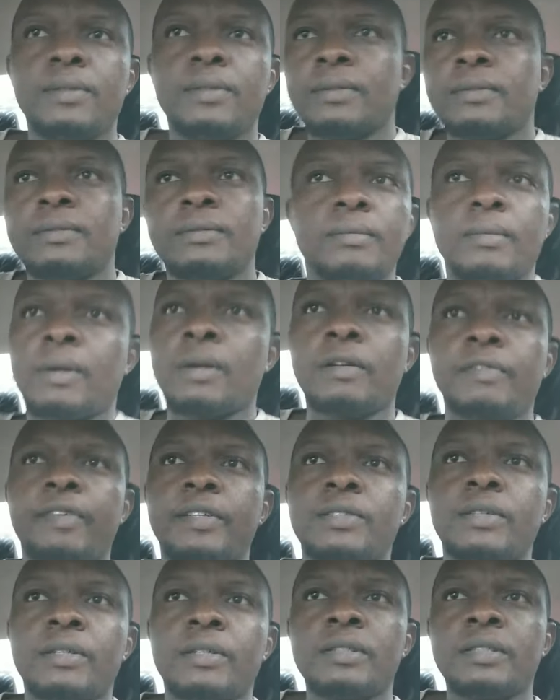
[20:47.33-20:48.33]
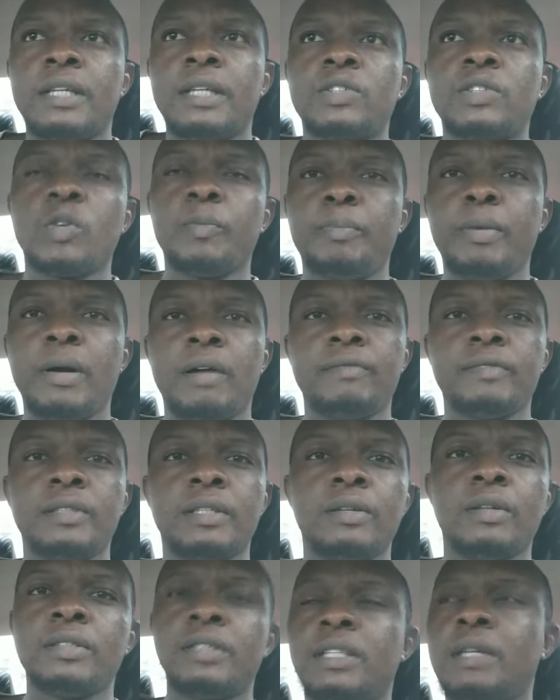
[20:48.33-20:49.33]
You know, all of a sudden they are so
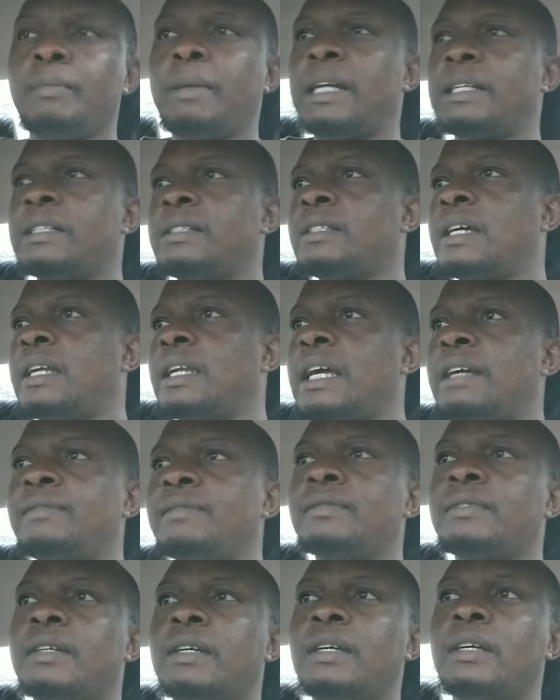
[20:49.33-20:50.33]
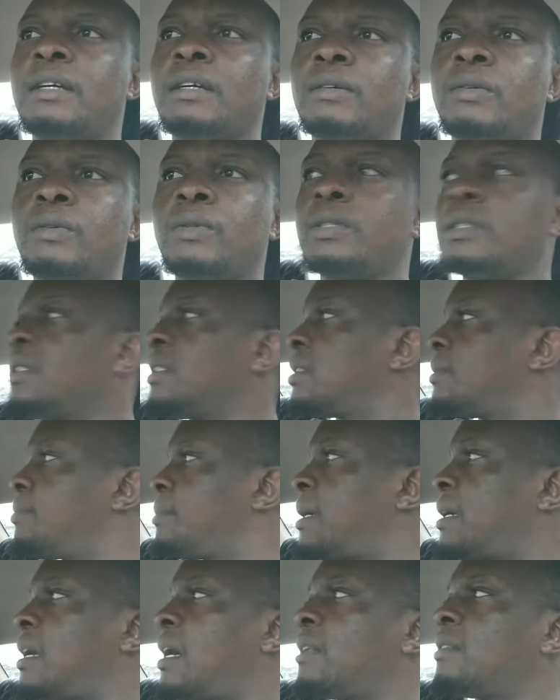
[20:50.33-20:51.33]
powerful. They don't need a man in their life. Who is
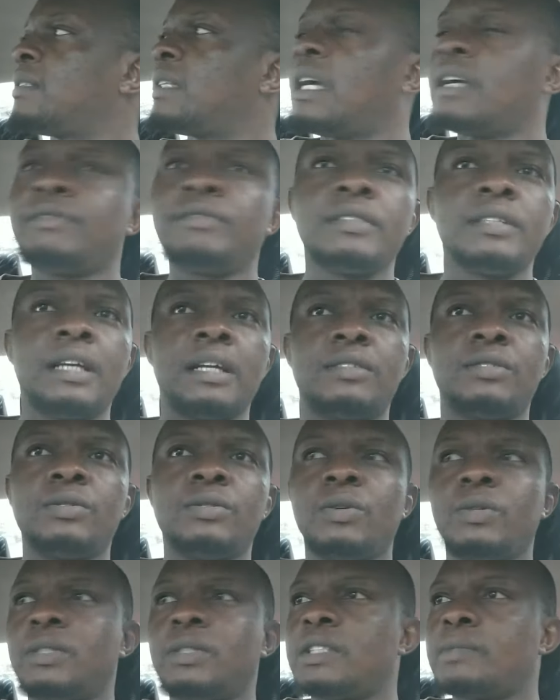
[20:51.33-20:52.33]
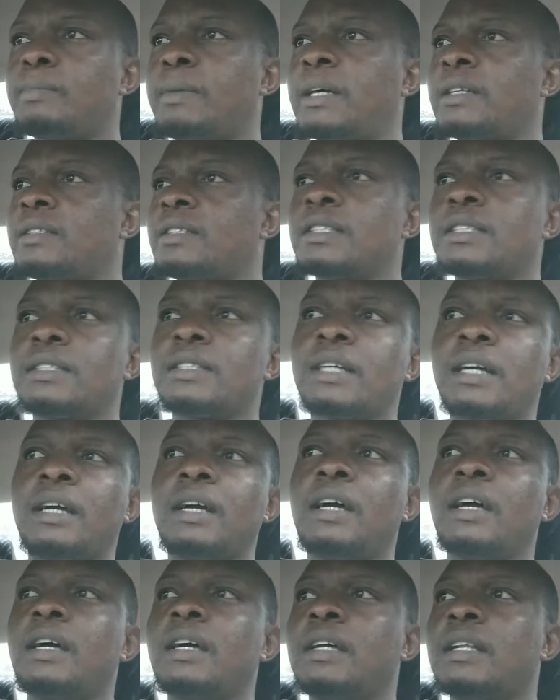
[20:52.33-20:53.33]
this man? How did I even get to know this man? This,
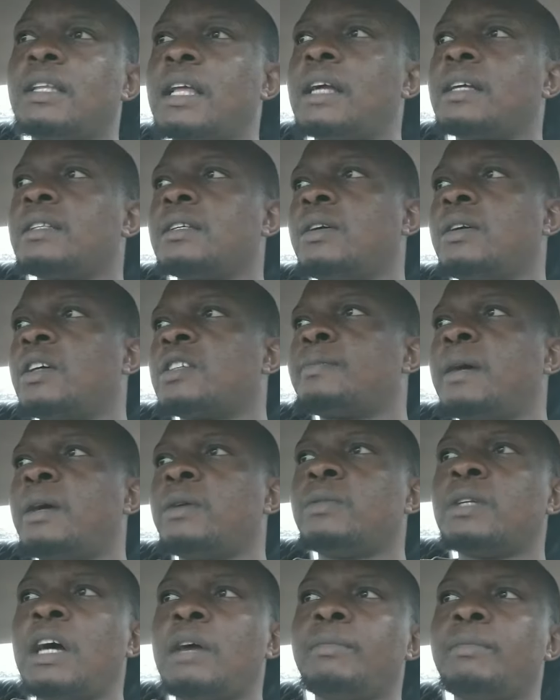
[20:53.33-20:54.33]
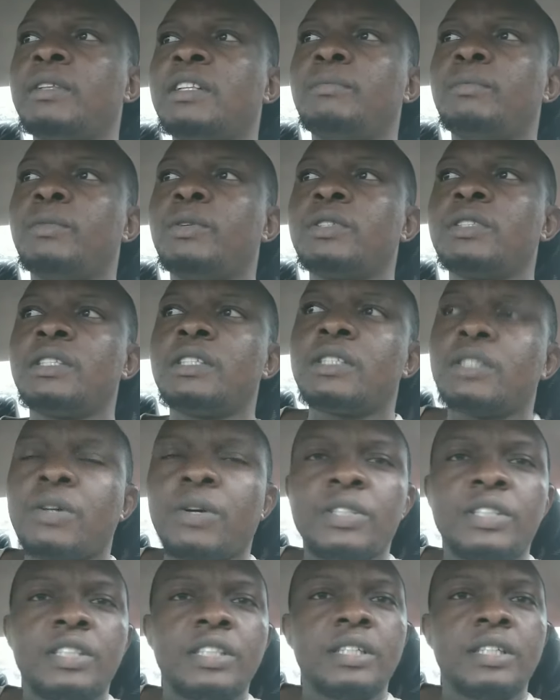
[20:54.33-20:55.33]
that. Like the husband will now be the
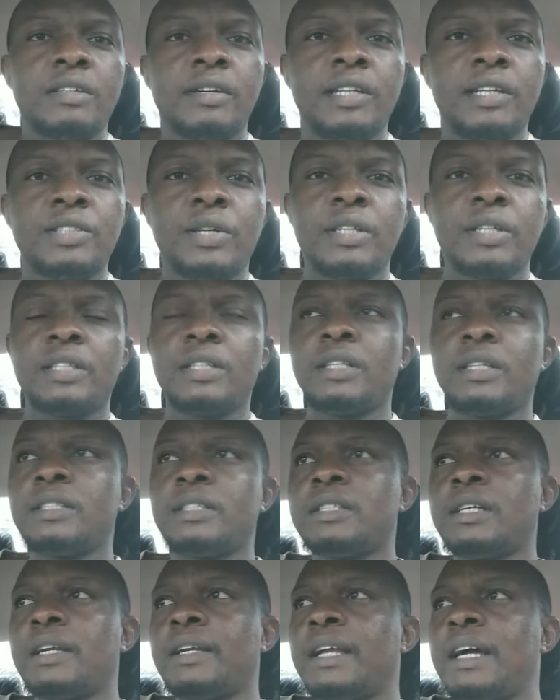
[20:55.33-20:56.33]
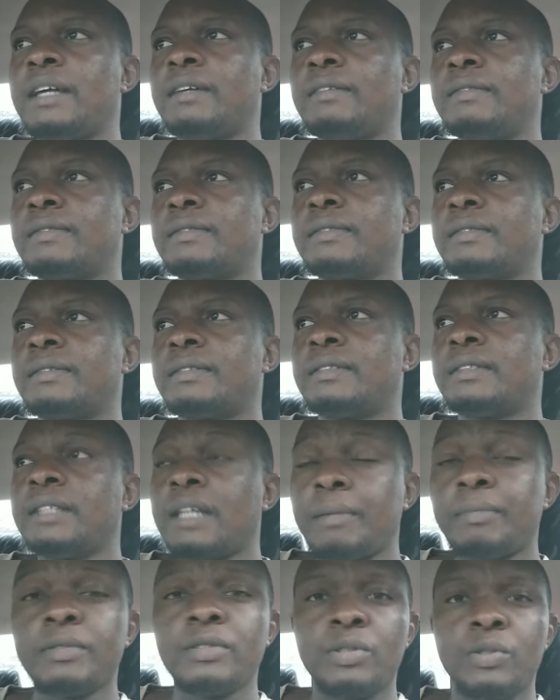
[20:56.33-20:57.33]
most disgusting creature in their life.
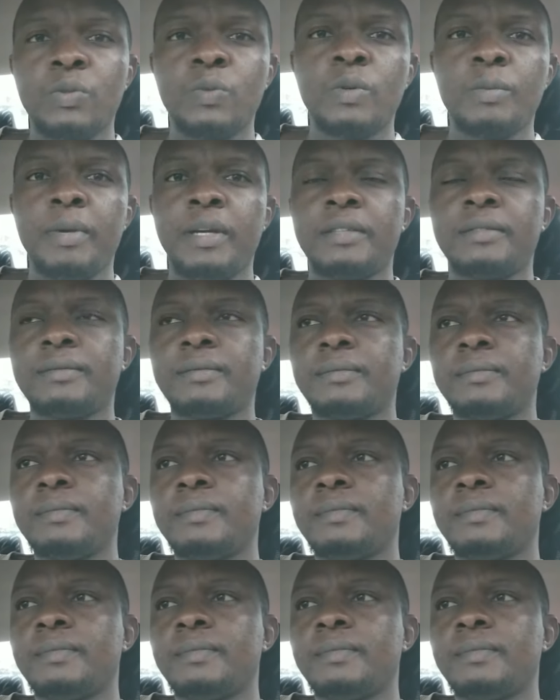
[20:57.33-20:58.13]
It happens to women.